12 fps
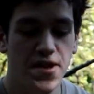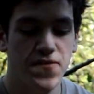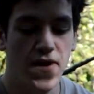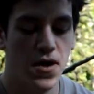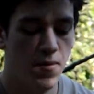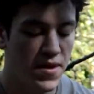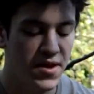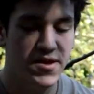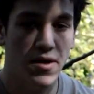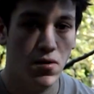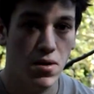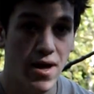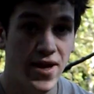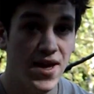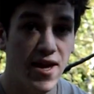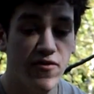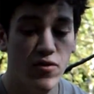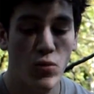fire because it'll light
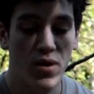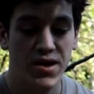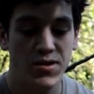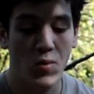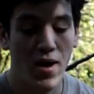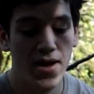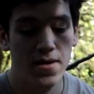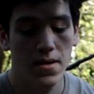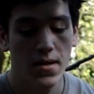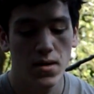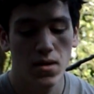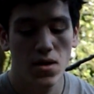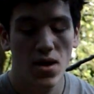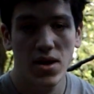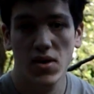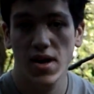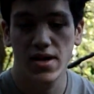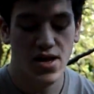even when it's wet. And
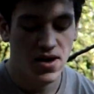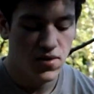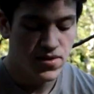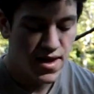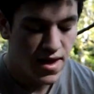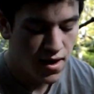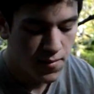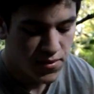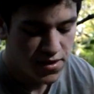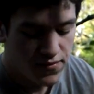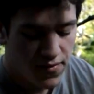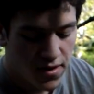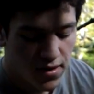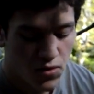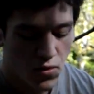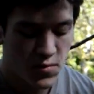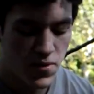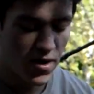you guys can look that up. It's a very
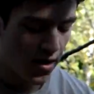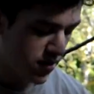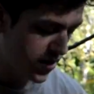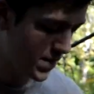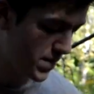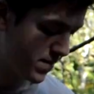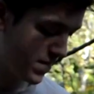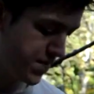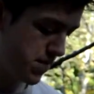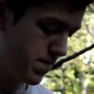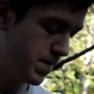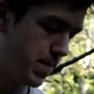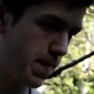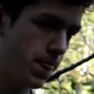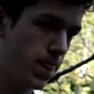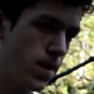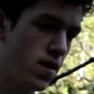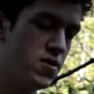cool product.
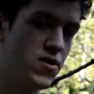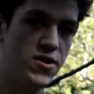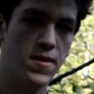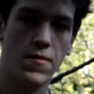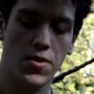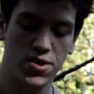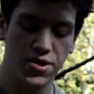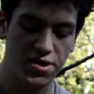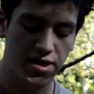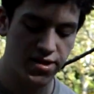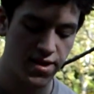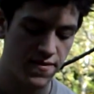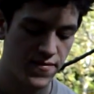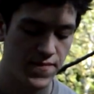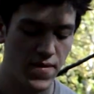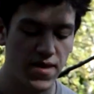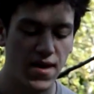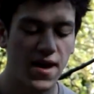So it's emergency stuff.
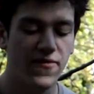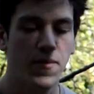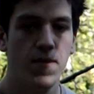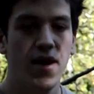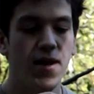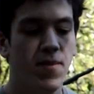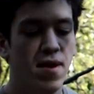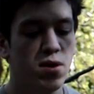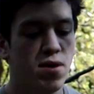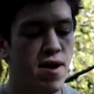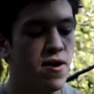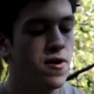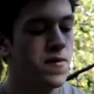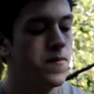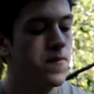And then I have a mini Bic lighter.